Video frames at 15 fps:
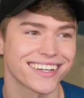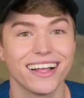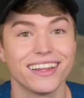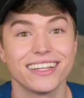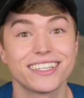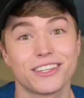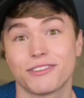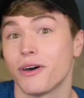
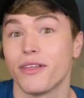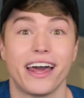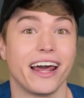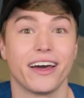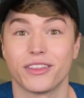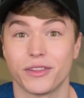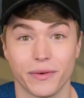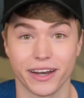Let's throw that
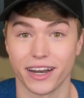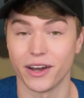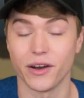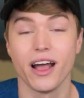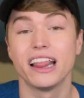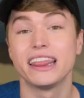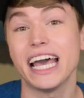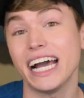out the window.
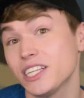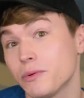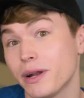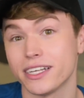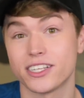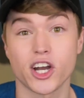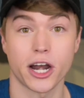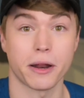That's when I
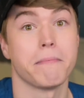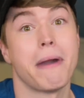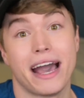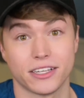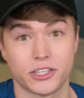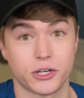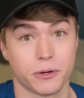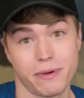started
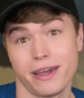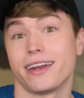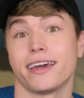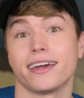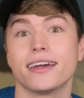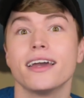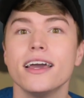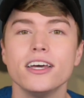
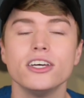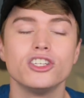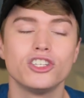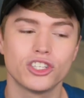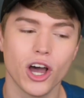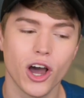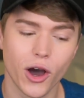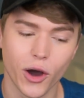masturbating.
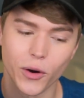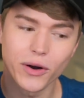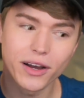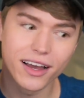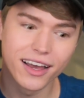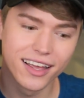So